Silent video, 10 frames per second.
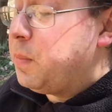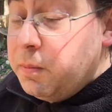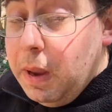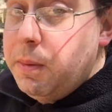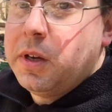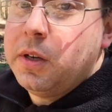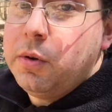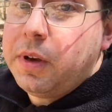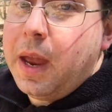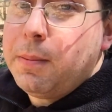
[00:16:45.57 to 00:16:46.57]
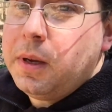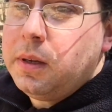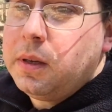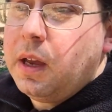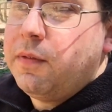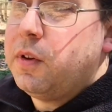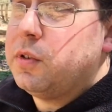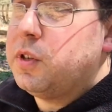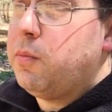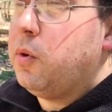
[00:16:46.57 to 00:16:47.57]
Maybe canoe camping, if
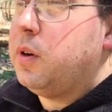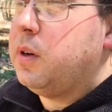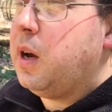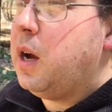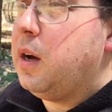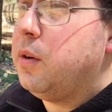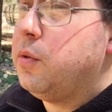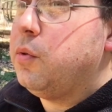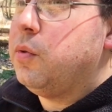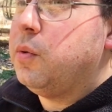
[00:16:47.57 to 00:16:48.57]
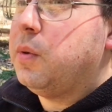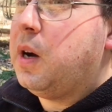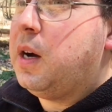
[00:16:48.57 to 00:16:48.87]
you're someone who